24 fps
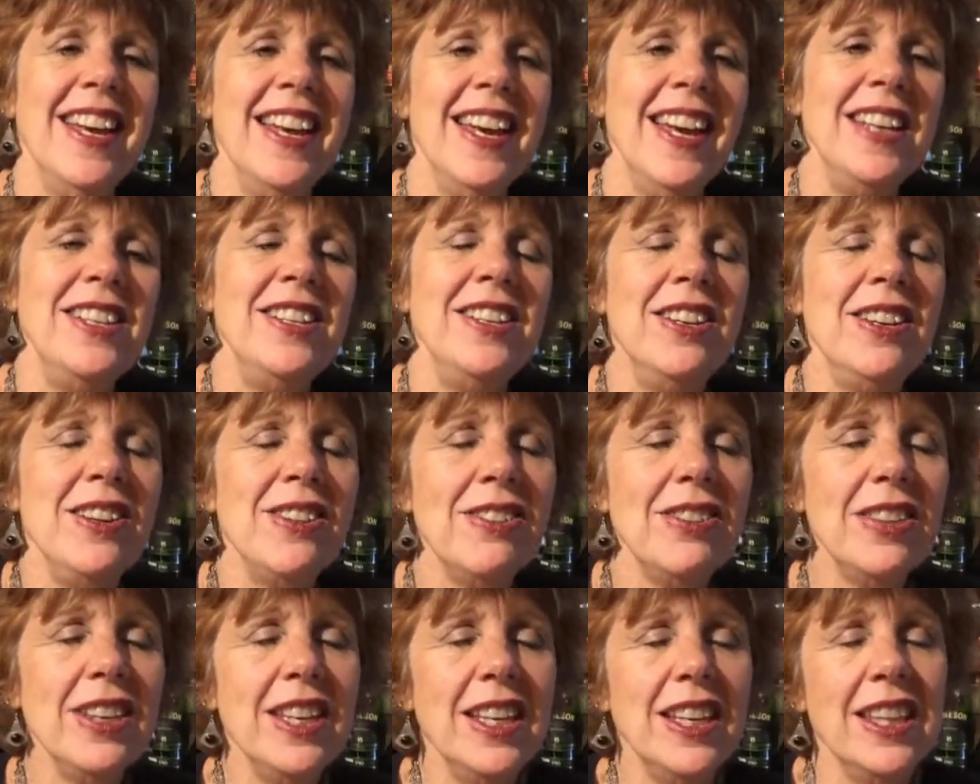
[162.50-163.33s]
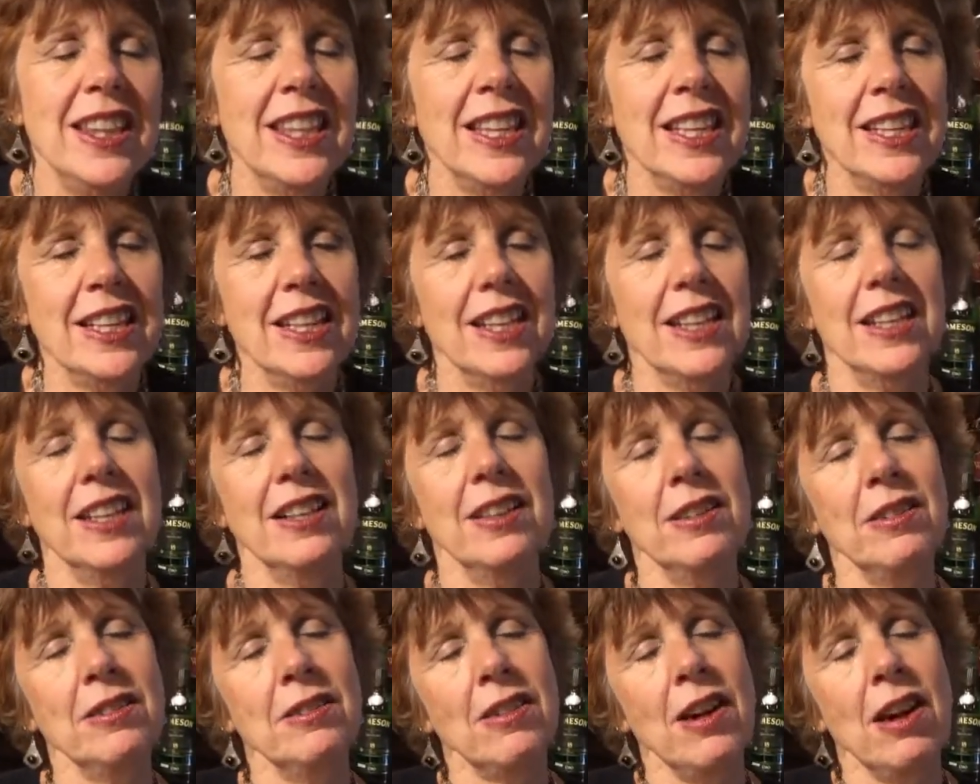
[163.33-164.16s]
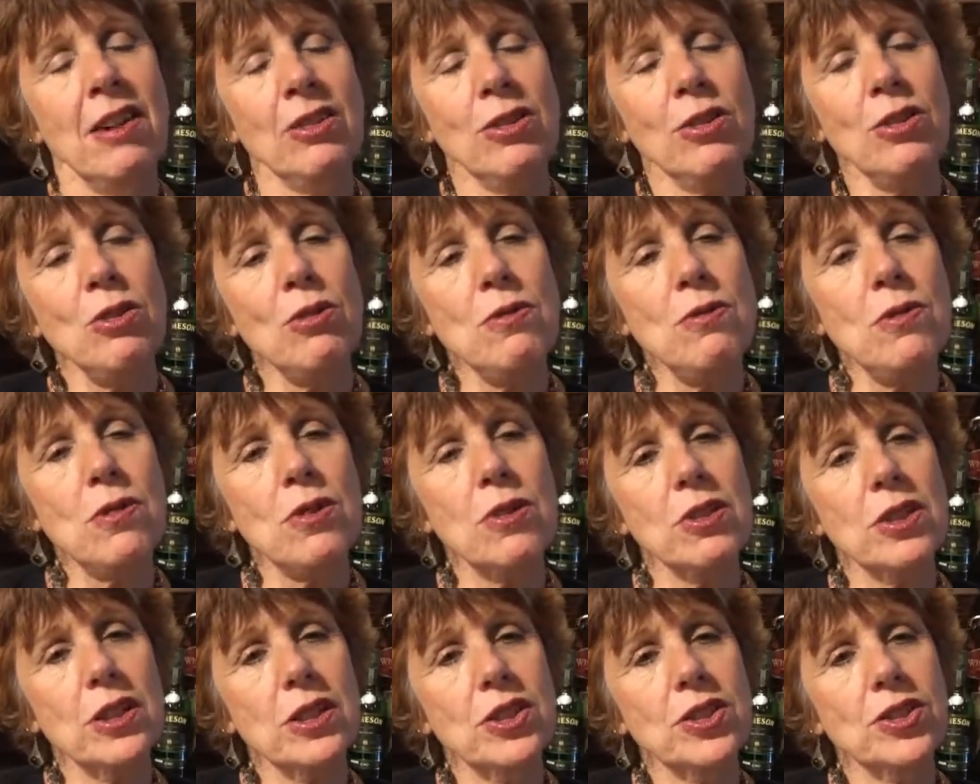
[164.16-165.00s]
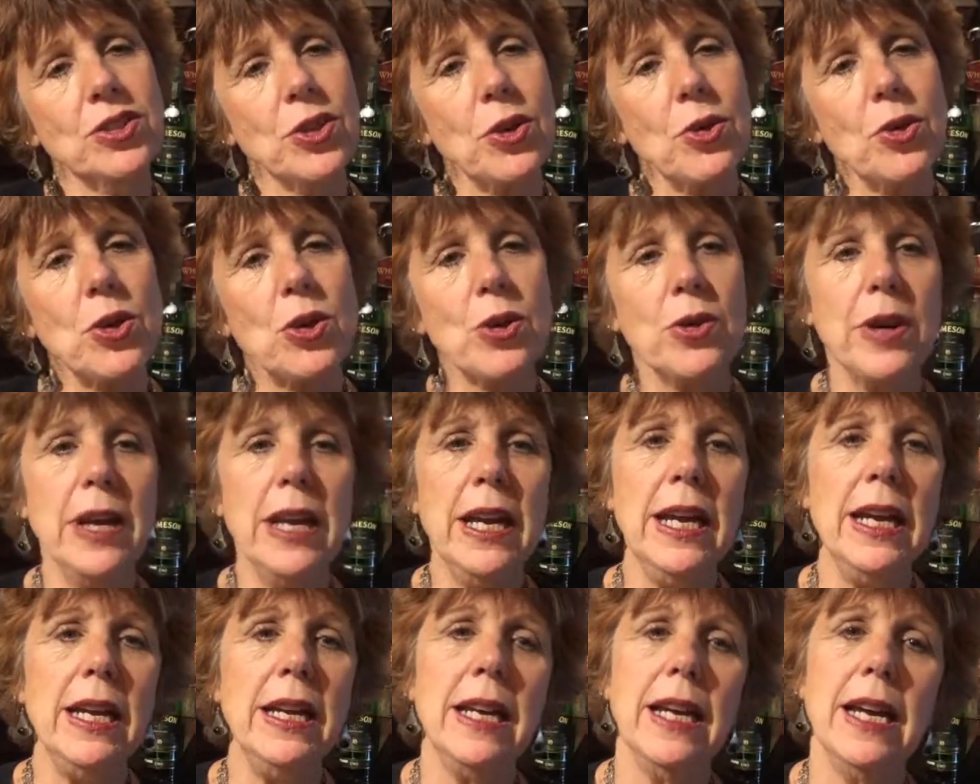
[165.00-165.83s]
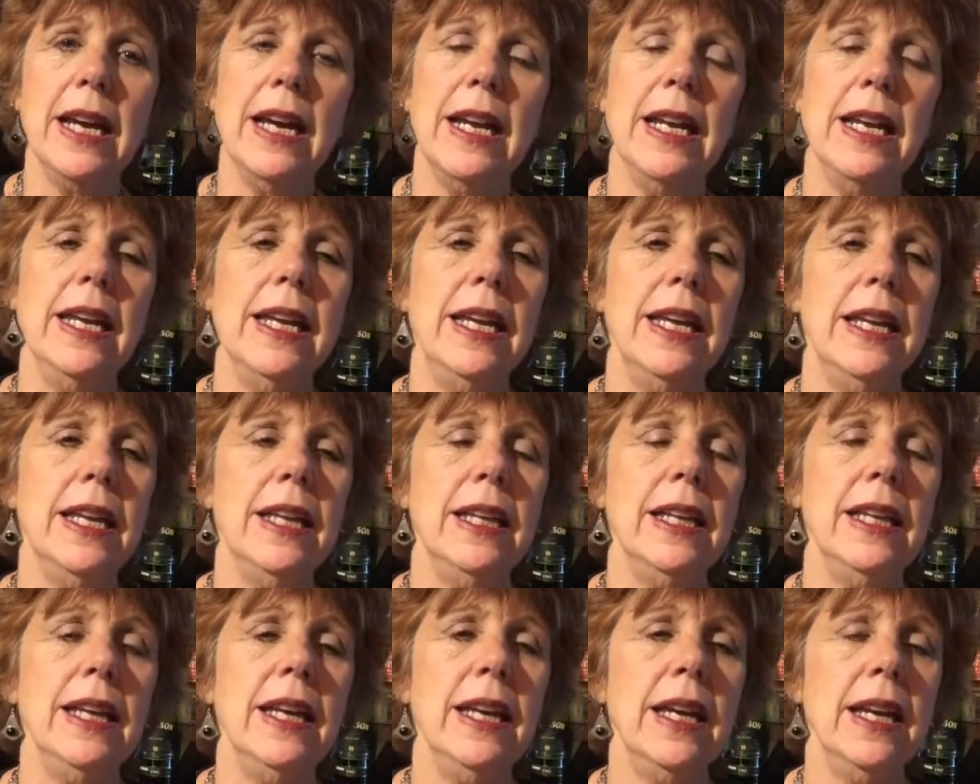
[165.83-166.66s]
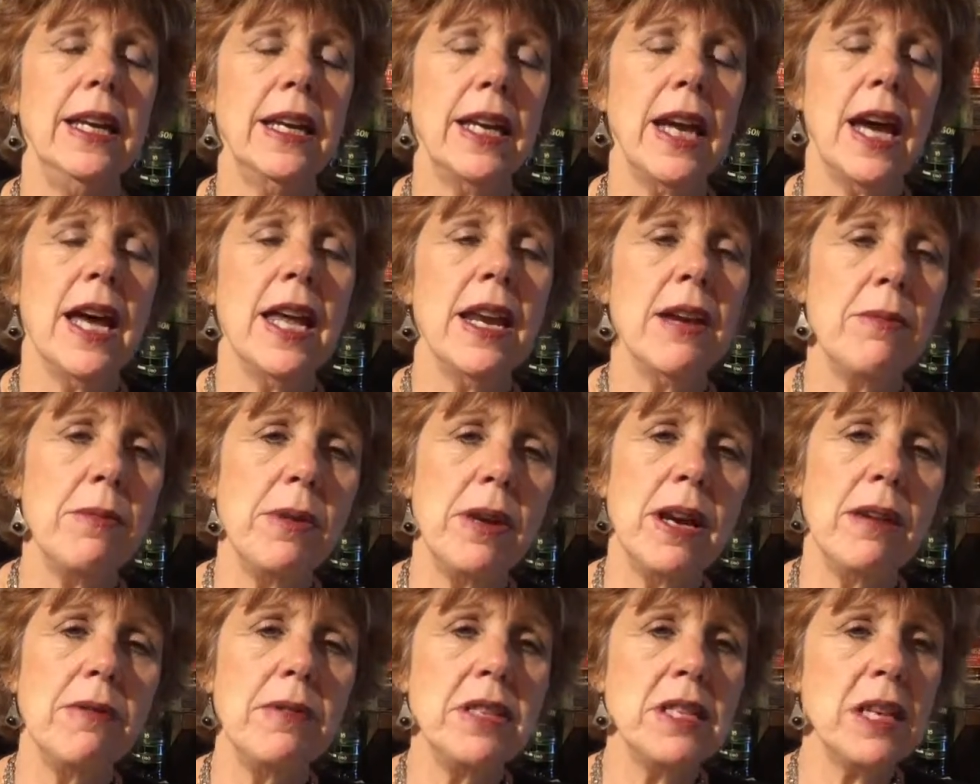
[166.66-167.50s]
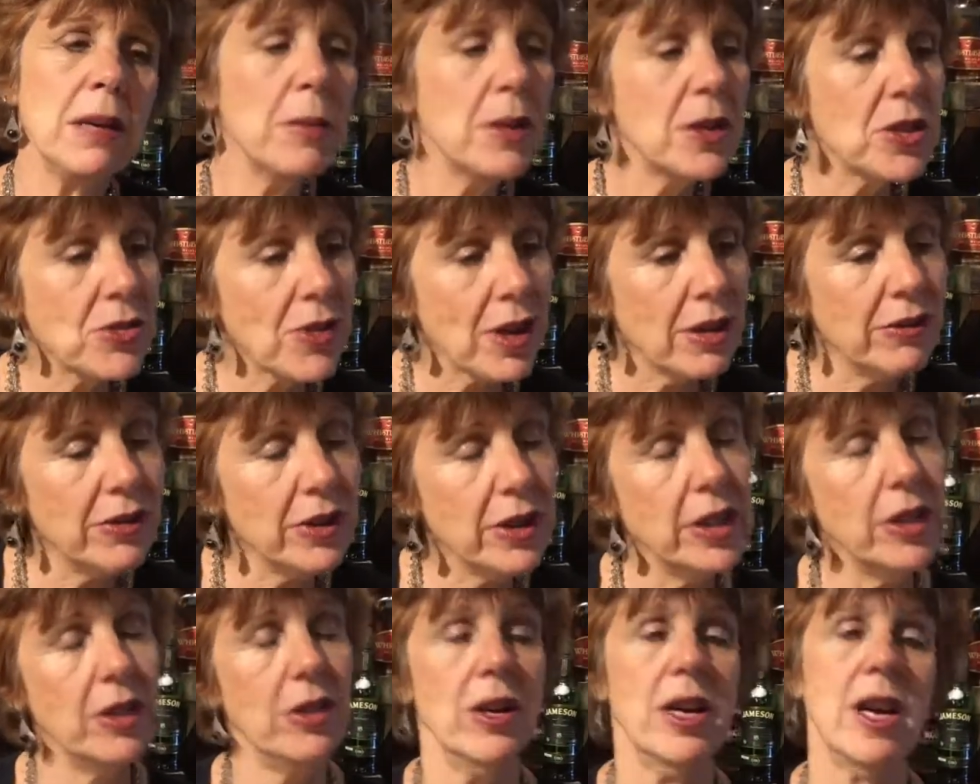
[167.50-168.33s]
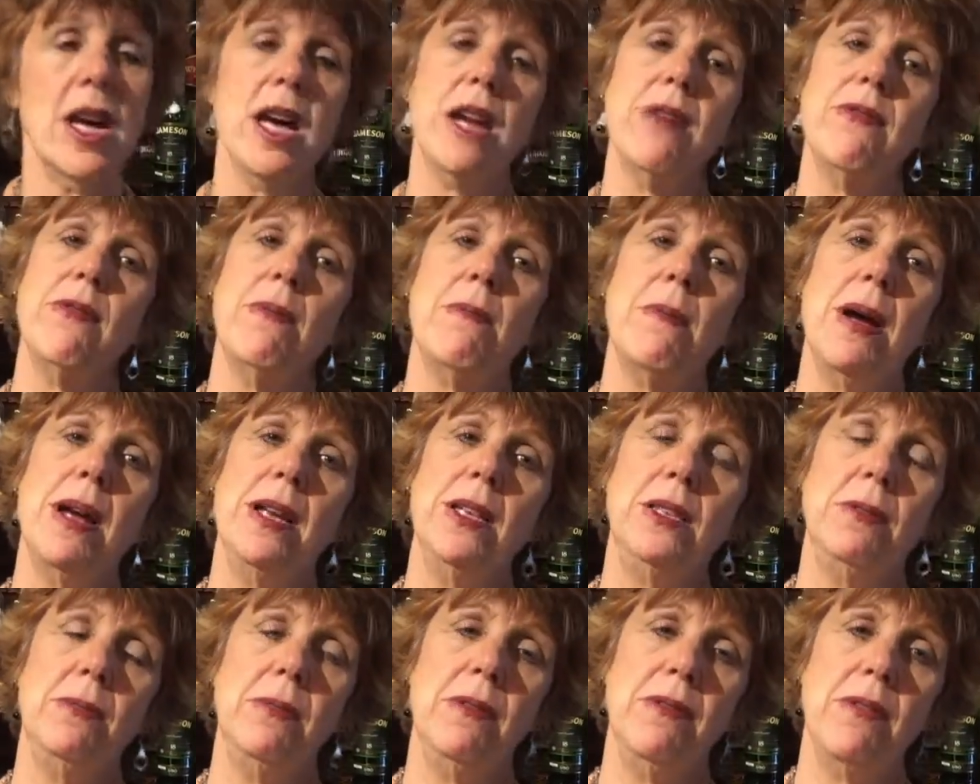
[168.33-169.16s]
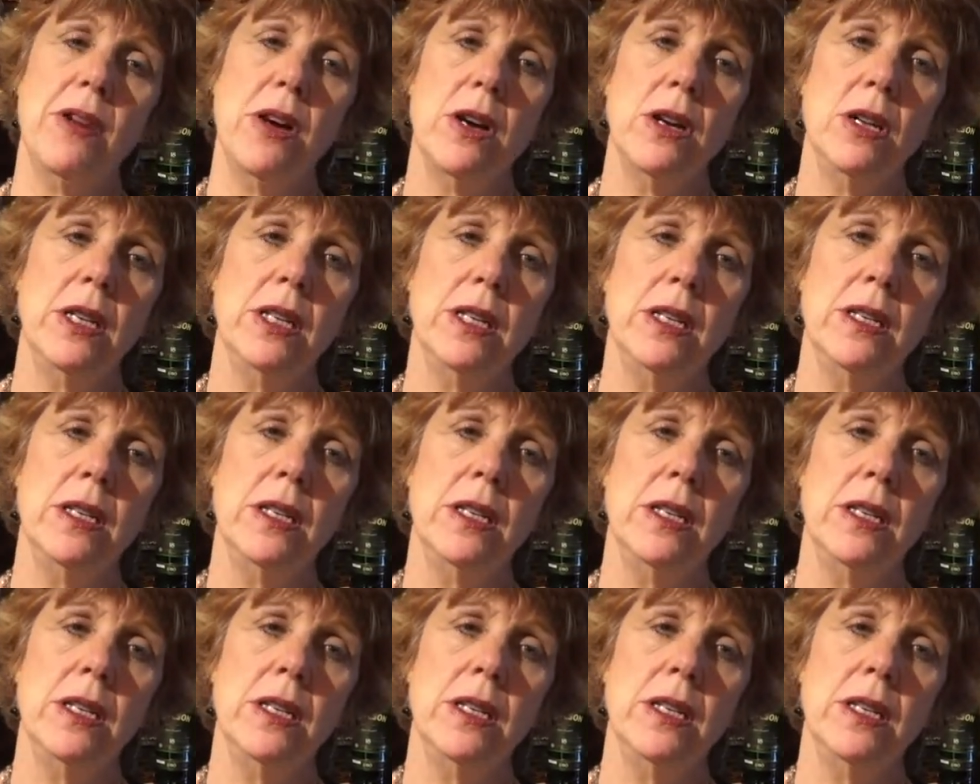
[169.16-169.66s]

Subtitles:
And you know that the Louisville, it's so green and kind of hilly. It kind of, every time I drive in there, it kind of reminds me of Ireland.